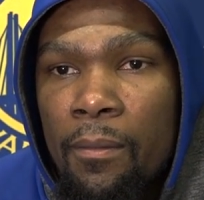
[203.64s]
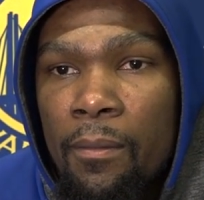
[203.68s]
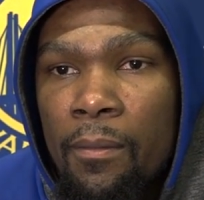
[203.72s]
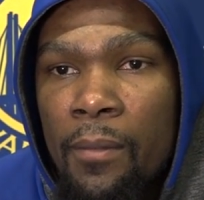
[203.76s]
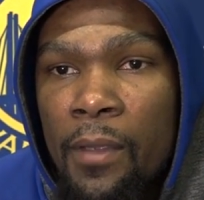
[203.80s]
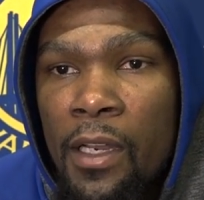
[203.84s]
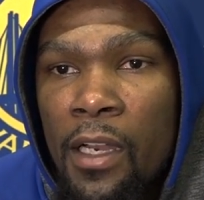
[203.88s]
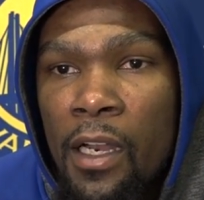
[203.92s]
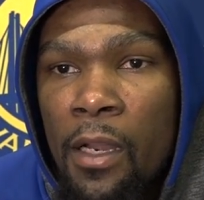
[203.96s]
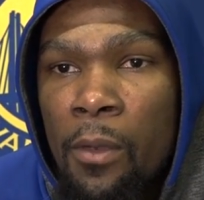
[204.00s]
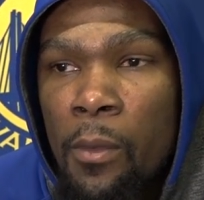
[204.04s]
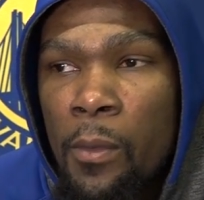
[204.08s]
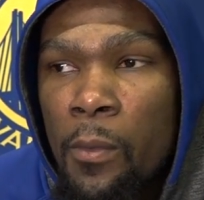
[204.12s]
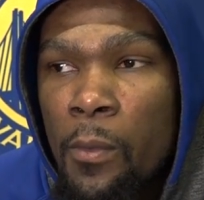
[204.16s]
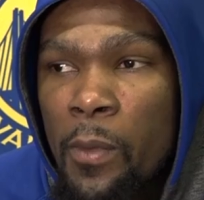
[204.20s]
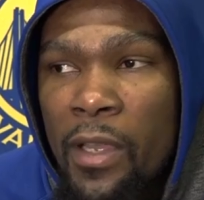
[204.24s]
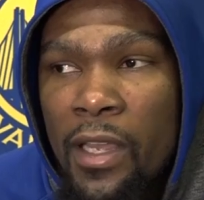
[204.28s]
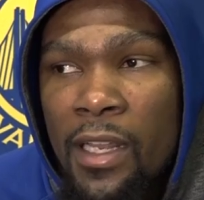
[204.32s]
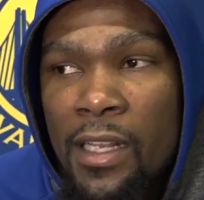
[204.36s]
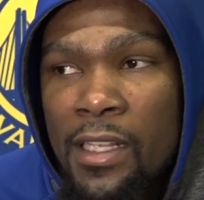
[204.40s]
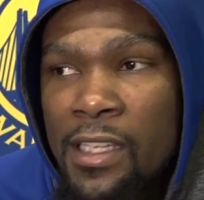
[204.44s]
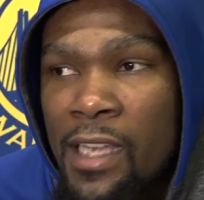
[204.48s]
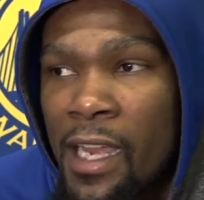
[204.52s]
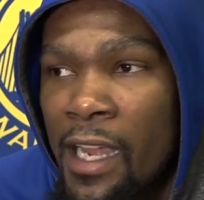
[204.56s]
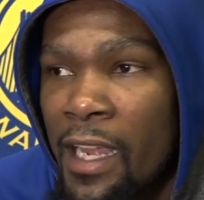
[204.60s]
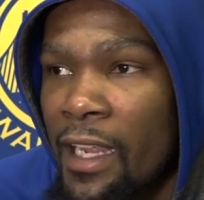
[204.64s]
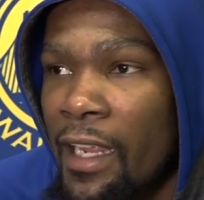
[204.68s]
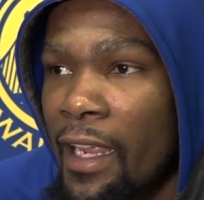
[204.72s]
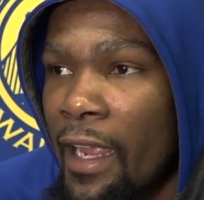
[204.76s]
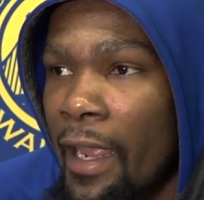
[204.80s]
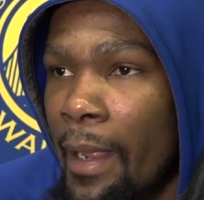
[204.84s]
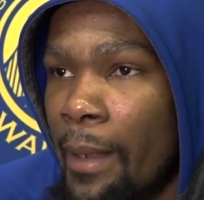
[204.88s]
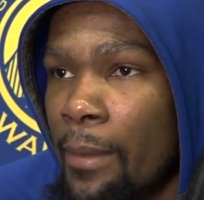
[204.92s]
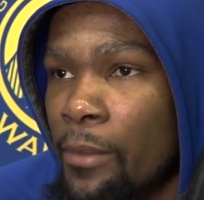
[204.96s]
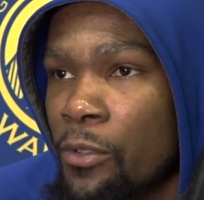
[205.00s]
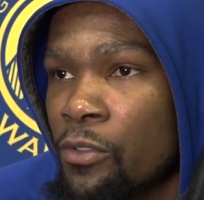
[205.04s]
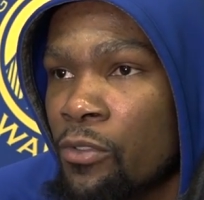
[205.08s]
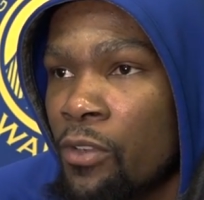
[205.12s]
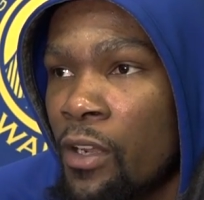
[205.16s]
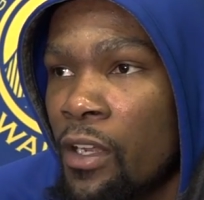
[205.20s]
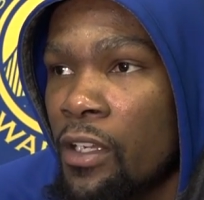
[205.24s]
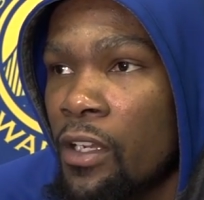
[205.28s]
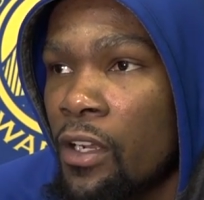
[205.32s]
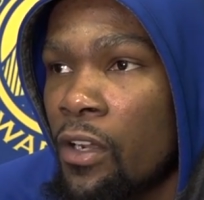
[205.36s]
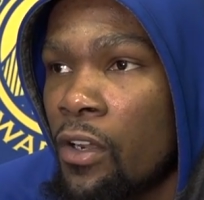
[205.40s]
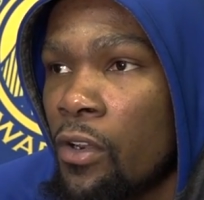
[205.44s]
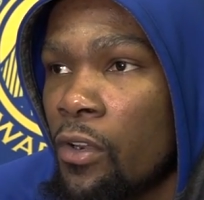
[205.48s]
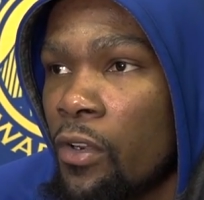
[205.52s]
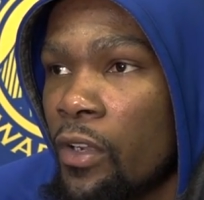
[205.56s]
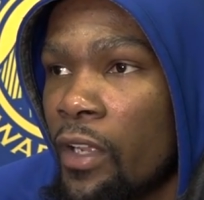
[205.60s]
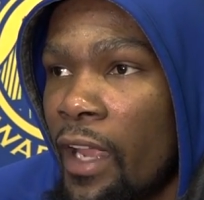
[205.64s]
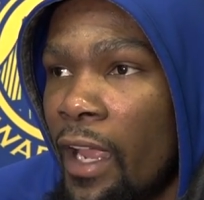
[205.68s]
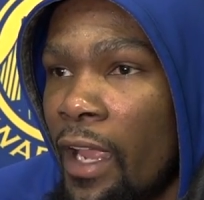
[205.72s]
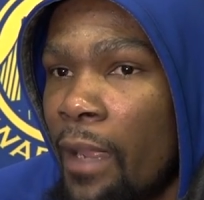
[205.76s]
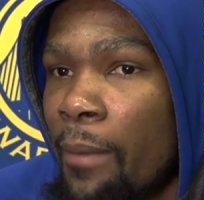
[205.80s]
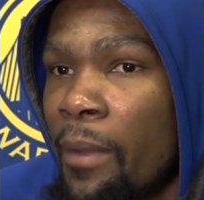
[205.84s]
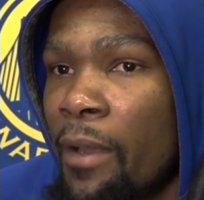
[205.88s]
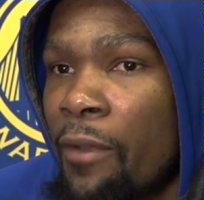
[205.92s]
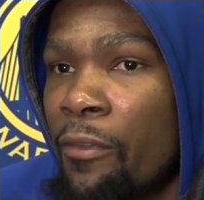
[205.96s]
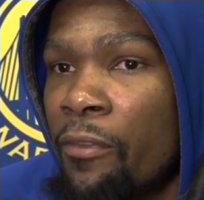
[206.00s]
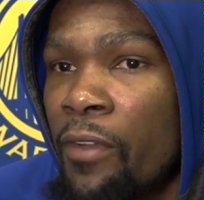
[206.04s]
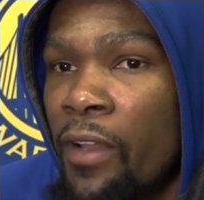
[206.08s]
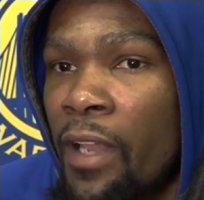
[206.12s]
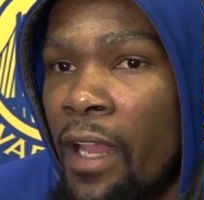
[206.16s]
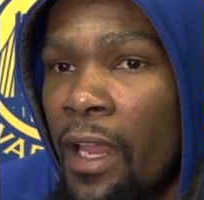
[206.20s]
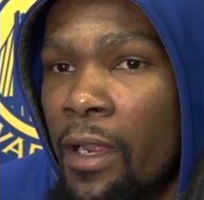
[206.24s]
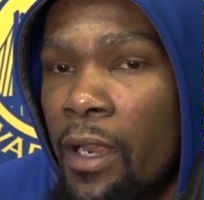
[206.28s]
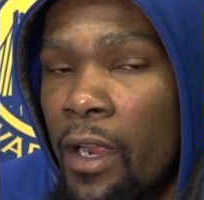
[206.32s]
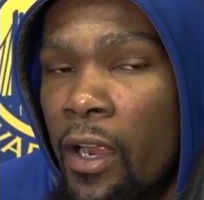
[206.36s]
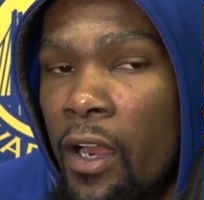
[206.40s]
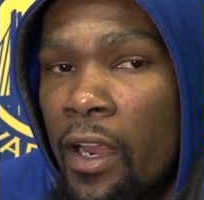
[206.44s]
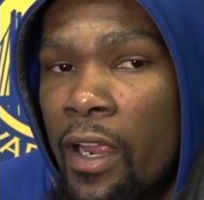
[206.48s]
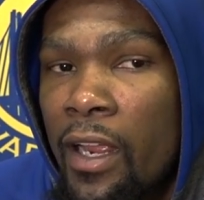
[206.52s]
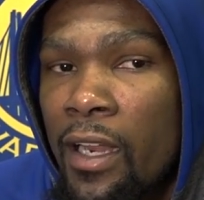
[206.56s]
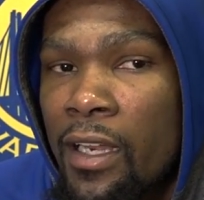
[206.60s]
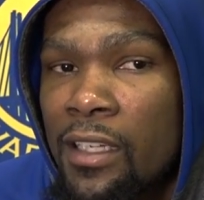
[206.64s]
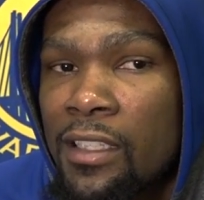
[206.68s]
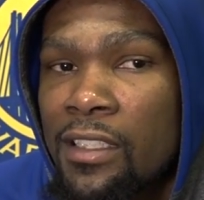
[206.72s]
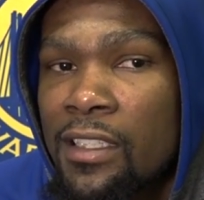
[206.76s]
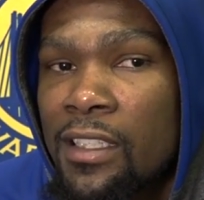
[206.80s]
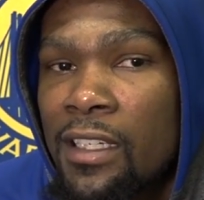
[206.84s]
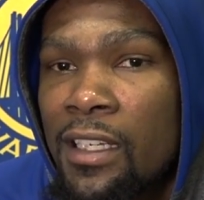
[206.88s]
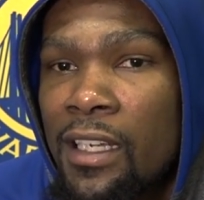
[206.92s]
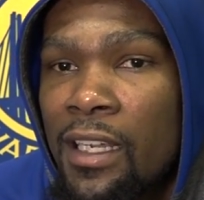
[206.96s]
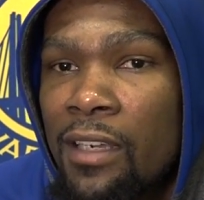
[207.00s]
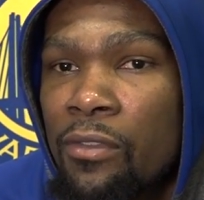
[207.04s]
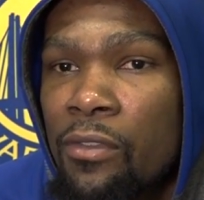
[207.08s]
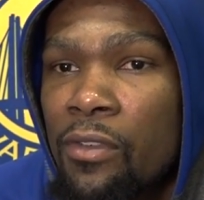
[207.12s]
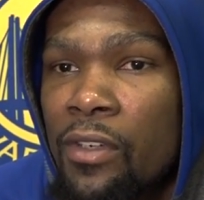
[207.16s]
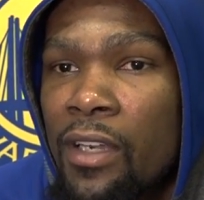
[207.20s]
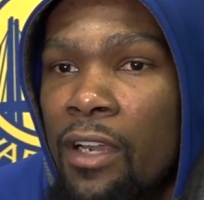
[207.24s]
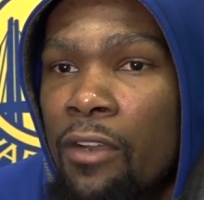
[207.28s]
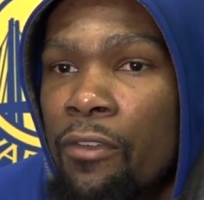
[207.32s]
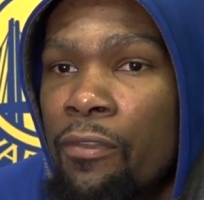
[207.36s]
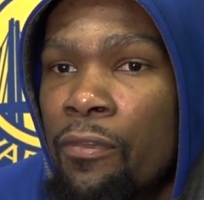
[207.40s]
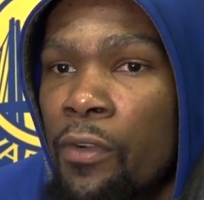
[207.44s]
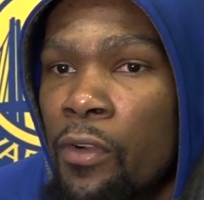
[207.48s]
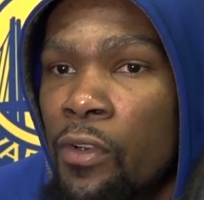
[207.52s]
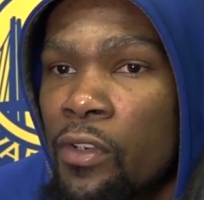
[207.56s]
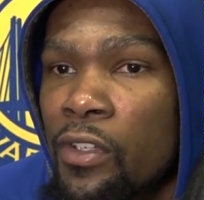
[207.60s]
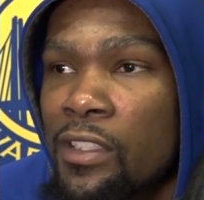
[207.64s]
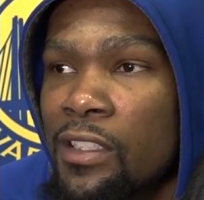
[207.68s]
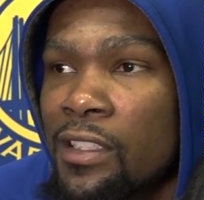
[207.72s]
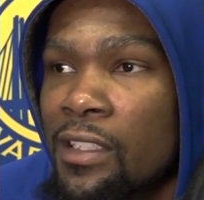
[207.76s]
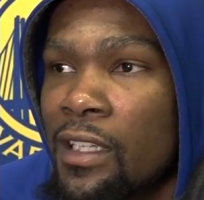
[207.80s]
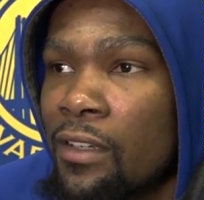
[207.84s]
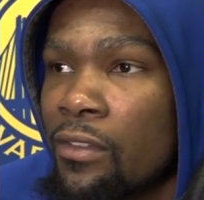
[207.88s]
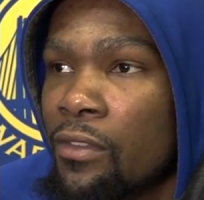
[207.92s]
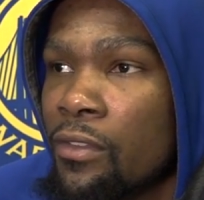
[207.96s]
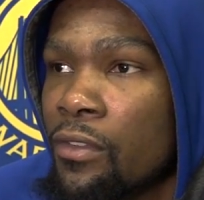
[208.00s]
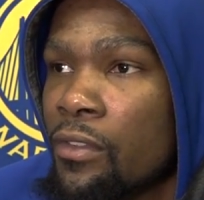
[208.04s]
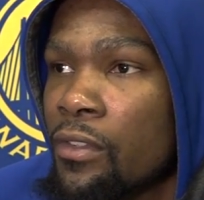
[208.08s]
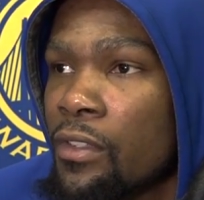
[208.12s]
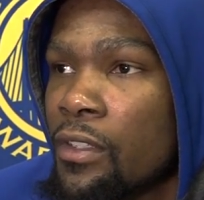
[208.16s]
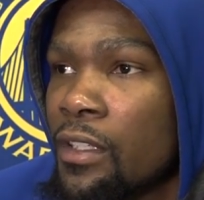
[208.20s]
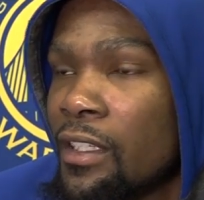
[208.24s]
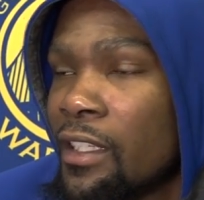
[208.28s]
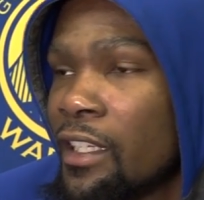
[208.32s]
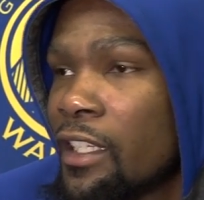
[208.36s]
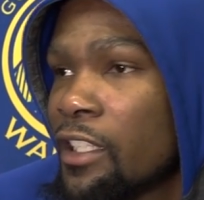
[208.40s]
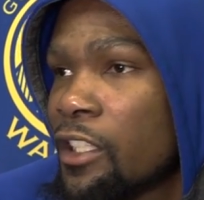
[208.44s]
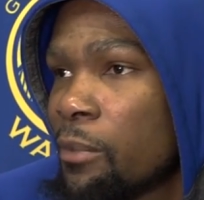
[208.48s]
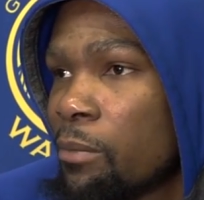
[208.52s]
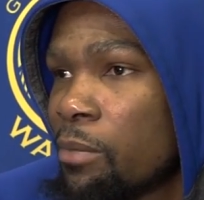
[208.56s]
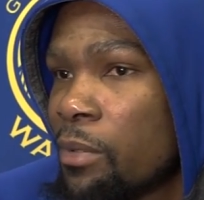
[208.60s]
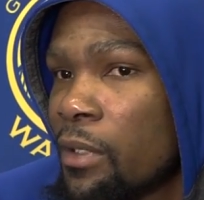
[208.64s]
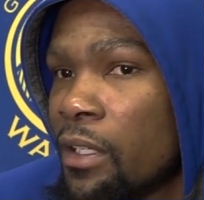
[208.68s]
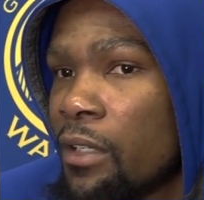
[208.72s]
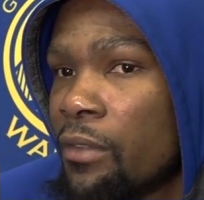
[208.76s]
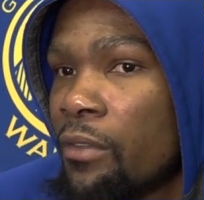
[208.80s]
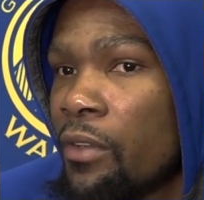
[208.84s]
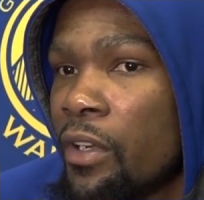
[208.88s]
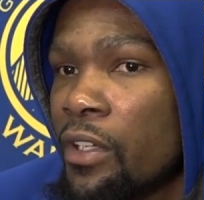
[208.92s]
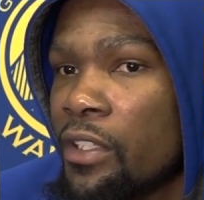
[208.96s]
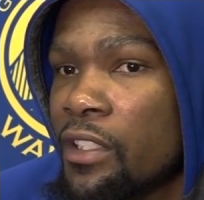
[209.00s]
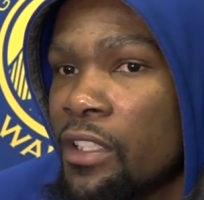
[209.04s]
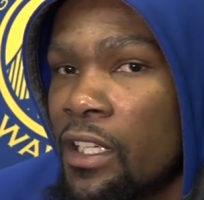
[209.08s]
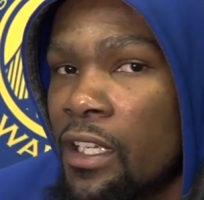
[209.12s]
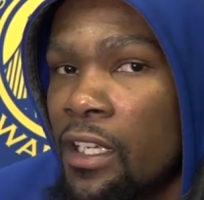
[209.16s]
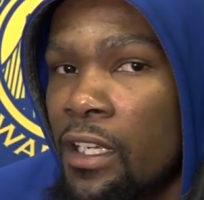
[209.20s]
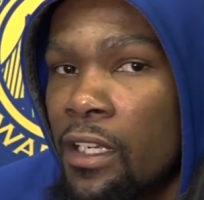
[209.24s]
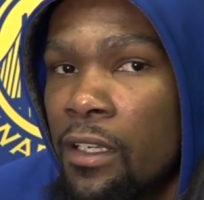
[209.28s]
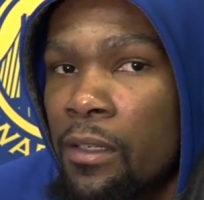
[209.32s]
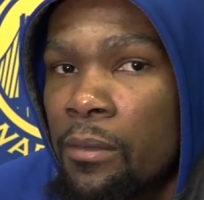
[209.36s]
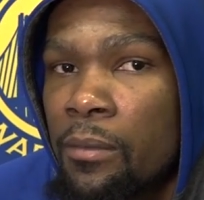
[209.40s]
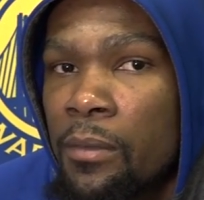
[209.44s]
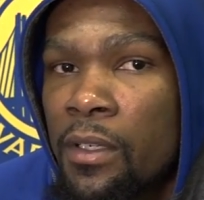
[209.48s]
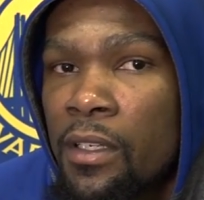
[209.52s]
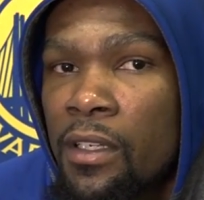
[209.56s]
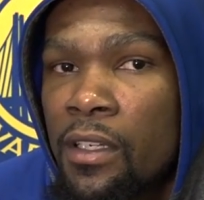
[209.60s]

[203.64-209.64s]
when we're in tight games throughout the whole game, I feel like our energy level and our focus level, the discipline of our team